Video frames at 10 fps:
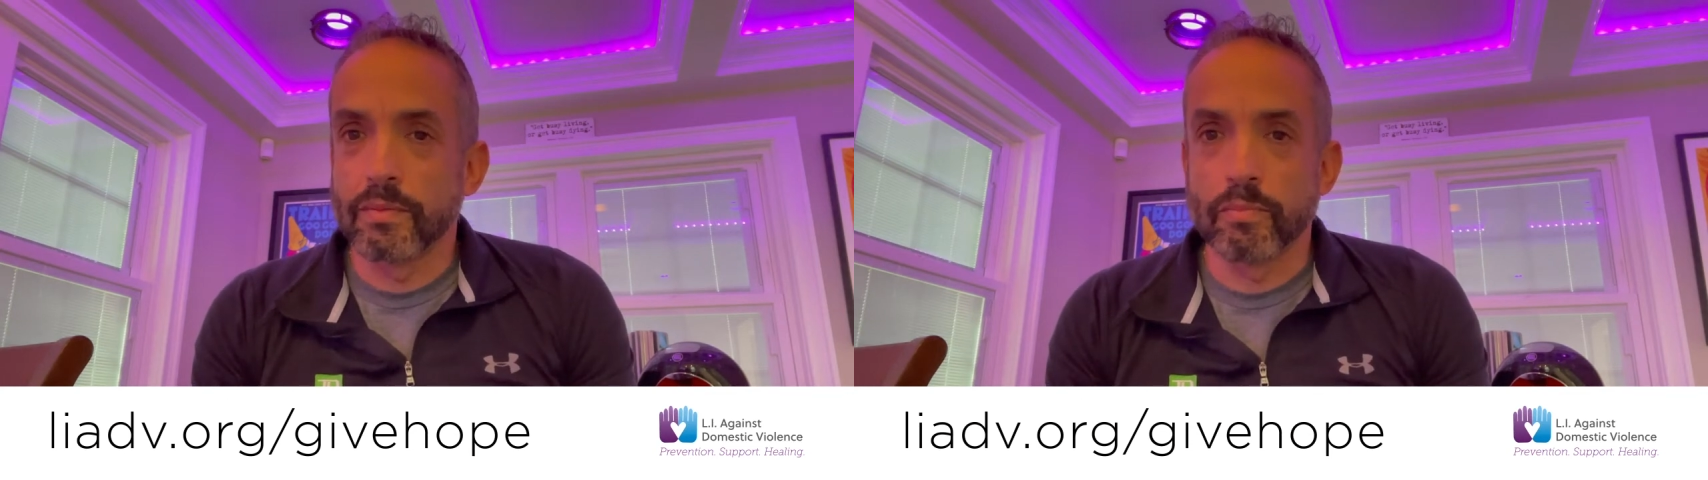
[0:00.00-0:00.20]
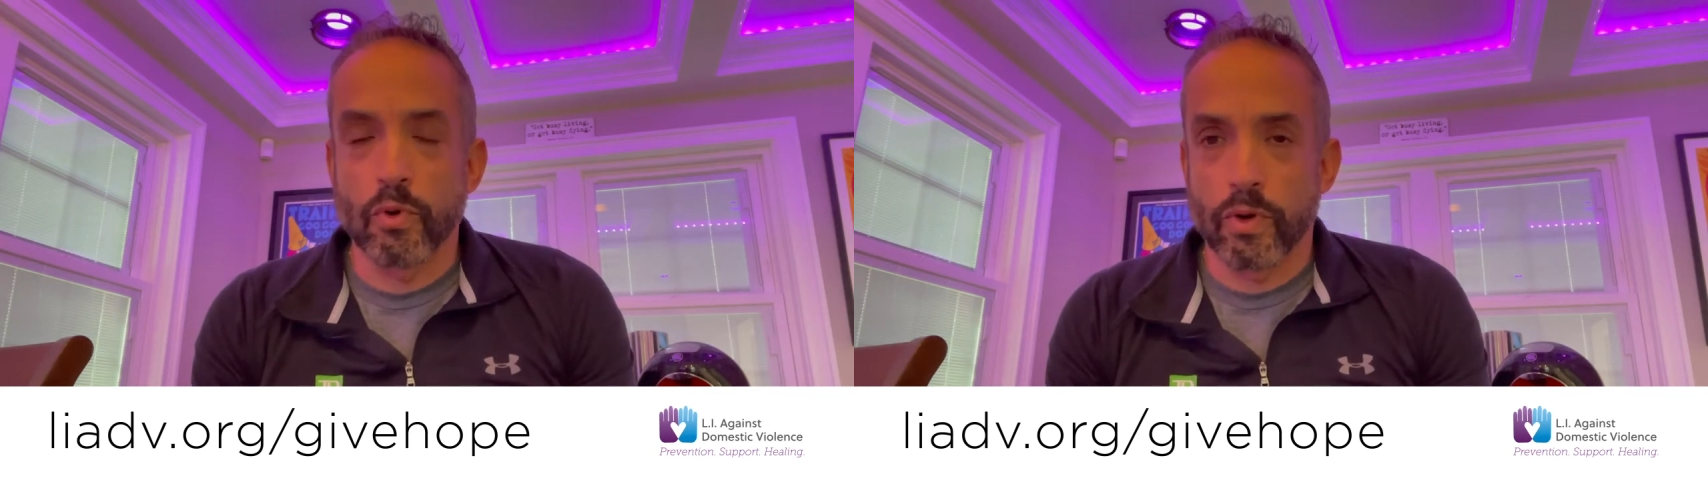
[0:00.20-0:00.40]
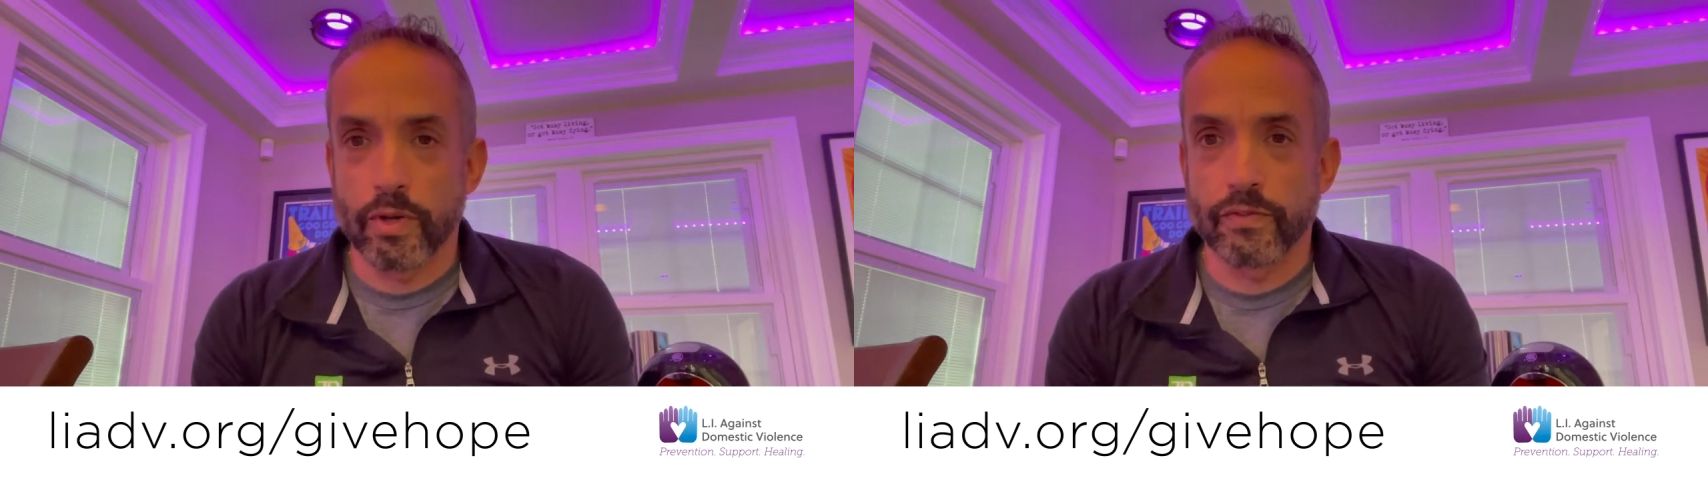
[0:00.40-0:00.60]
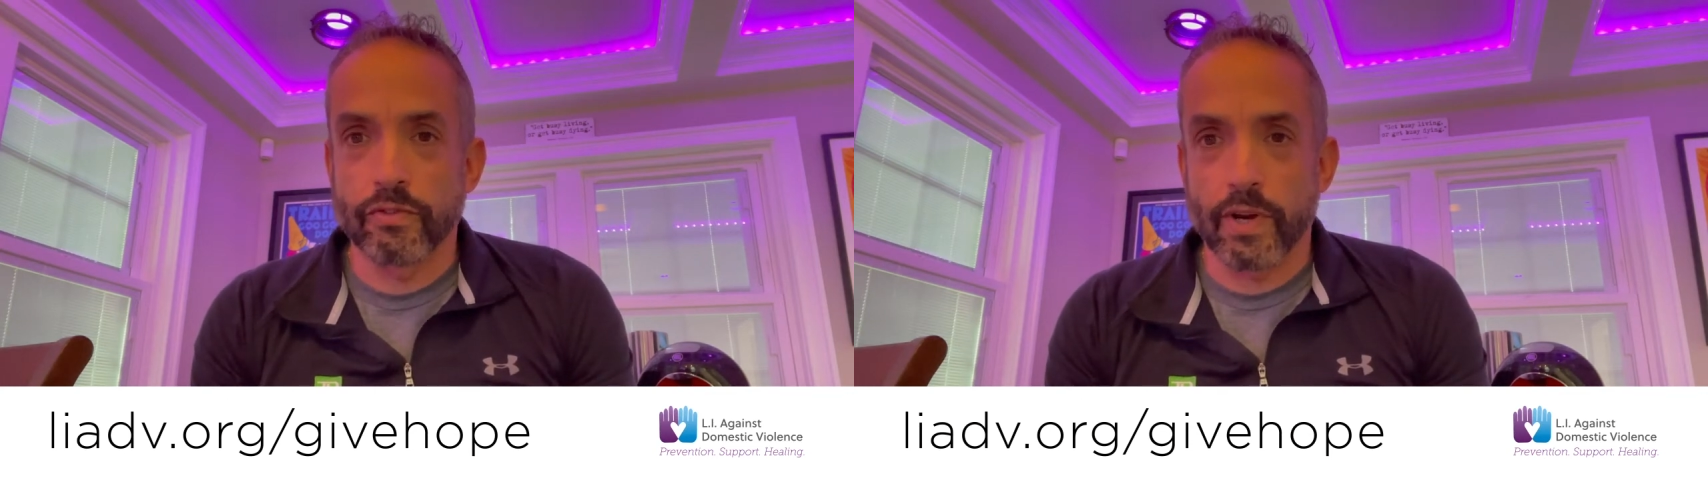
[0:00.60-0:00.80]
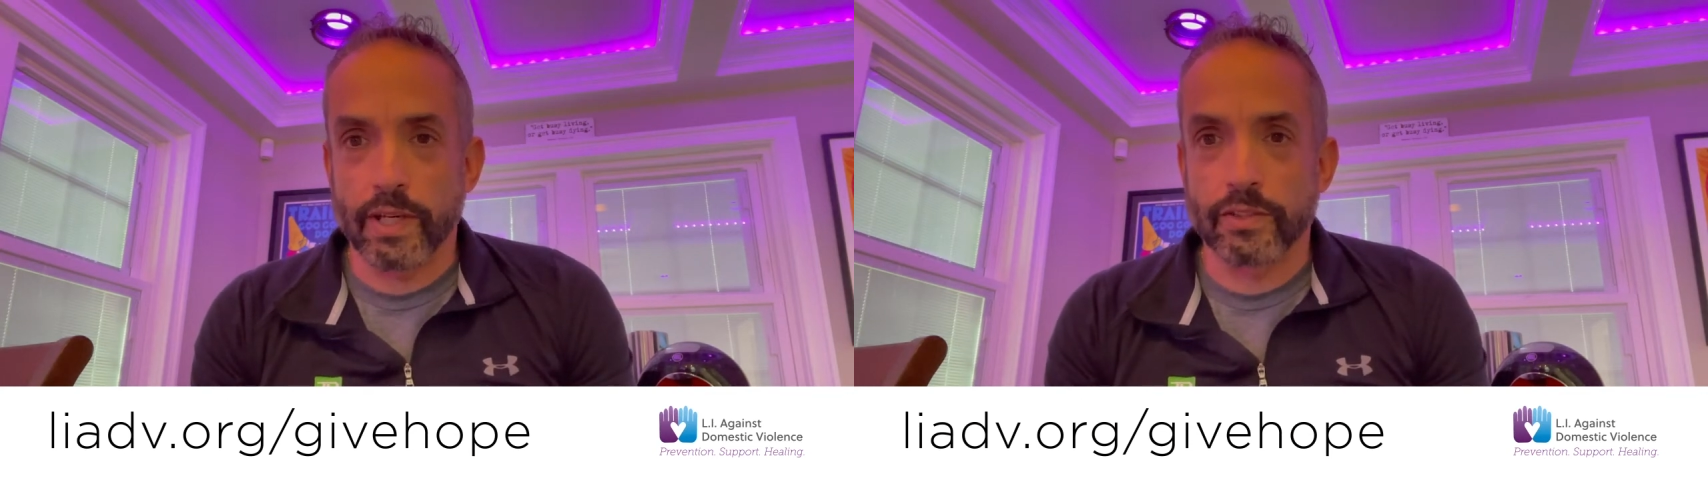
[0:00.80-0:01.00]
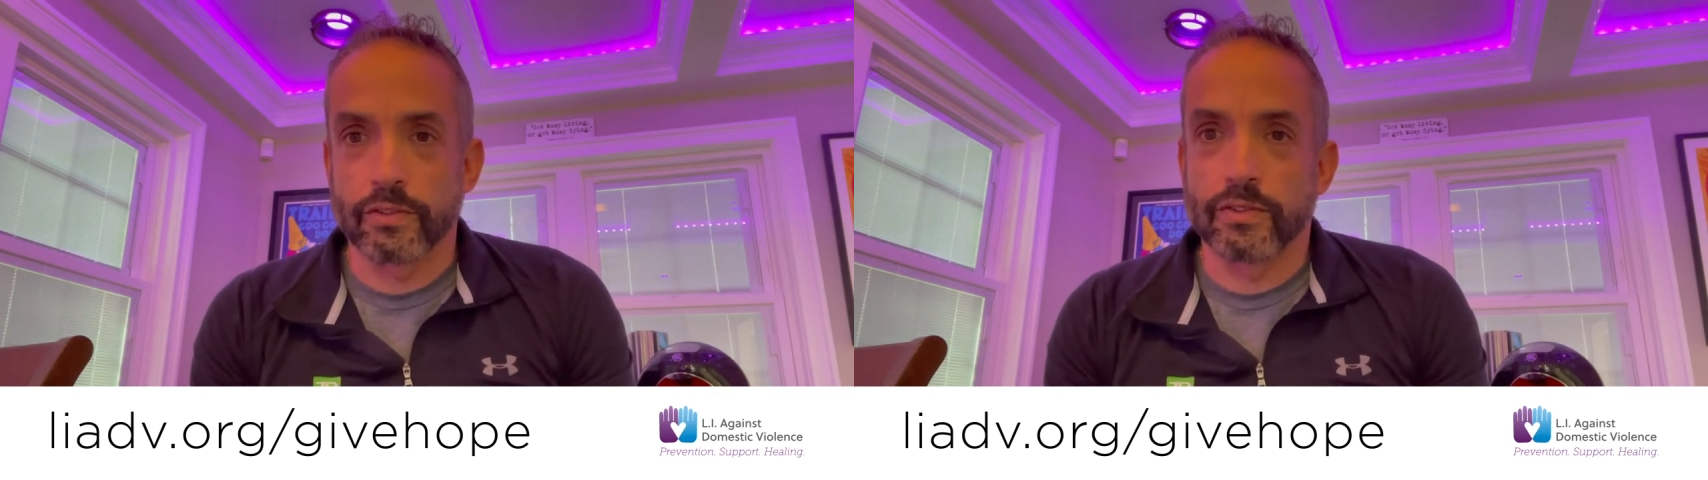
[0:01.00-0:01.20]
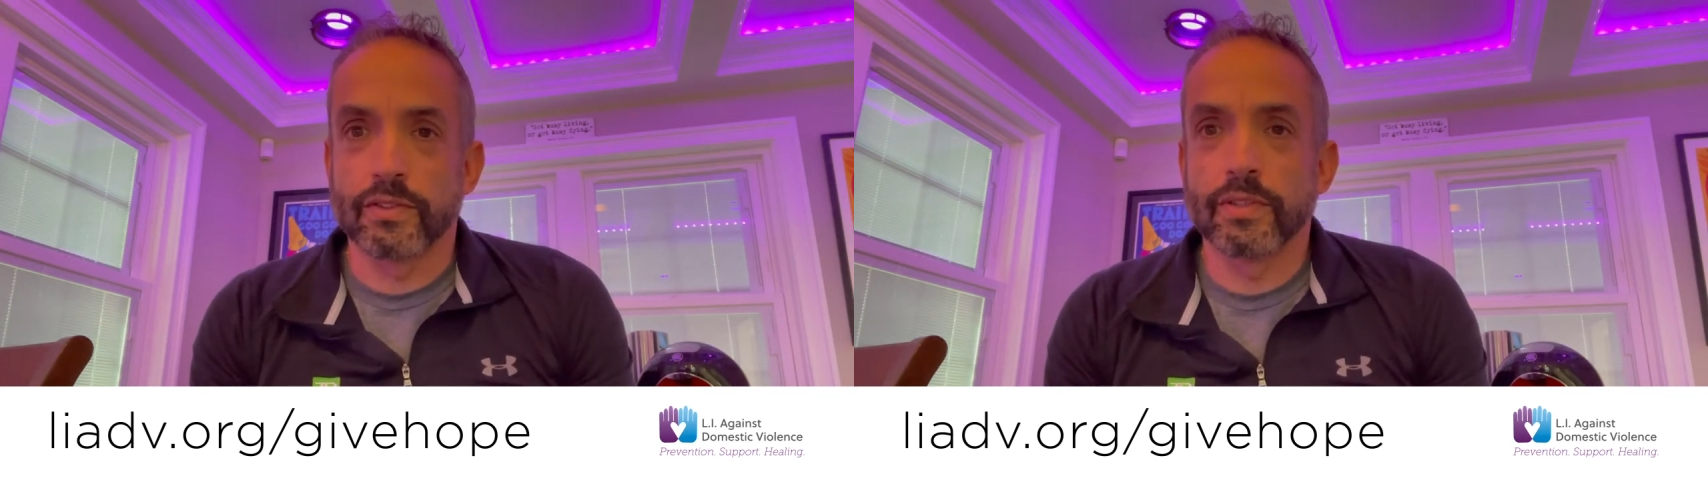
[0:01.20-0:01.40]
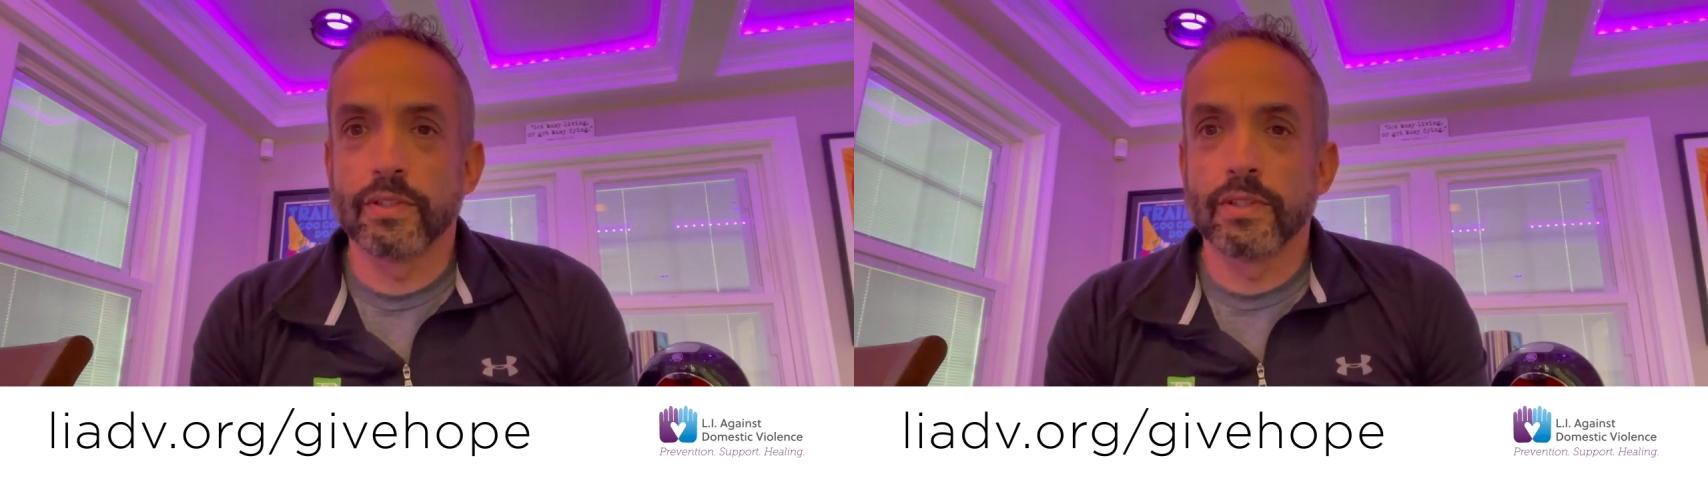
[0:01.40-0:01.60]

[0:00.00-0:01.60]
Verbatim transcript: board of directors.